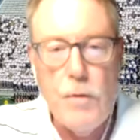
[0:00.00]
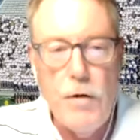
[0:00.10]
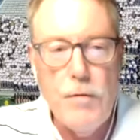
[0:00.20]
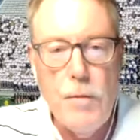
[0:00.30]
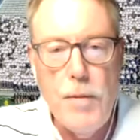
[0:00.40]
what
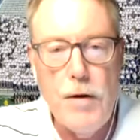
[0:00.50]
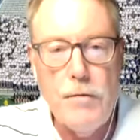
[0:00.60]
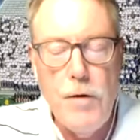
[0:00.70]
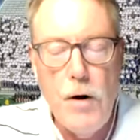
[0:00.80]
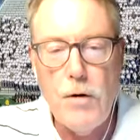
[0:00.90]
have you been
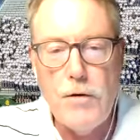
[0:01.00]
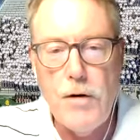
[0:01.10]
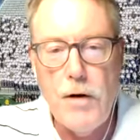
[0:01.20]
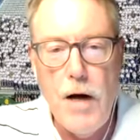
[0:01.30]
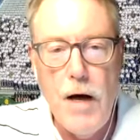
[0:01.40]

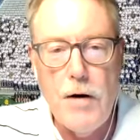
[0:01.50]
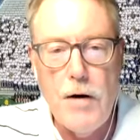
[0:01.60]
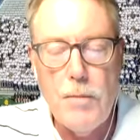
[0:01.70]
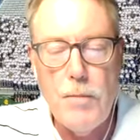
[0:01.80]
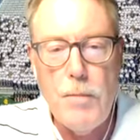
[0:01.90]
focusing on in
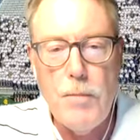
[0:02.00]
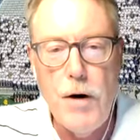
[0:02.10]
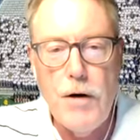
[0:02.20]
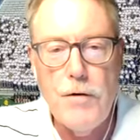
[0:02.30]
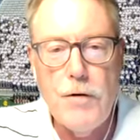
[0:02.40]
your
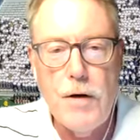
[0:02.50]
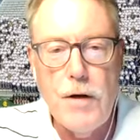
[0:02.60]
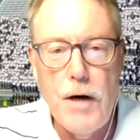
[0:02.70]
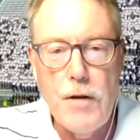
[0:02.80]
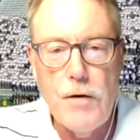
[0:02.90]
preparation
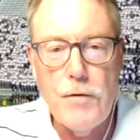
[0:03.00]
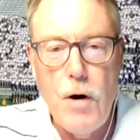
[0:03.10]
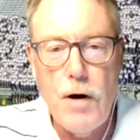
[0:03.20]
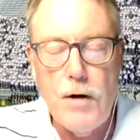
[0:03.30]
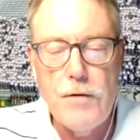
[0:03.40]
this
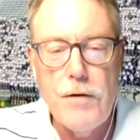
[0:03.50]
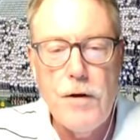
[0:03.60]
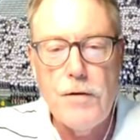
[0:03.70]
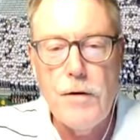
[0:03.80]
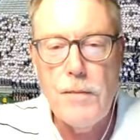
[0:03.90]
August
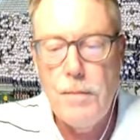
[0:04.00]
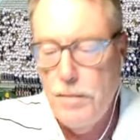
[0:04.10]
season?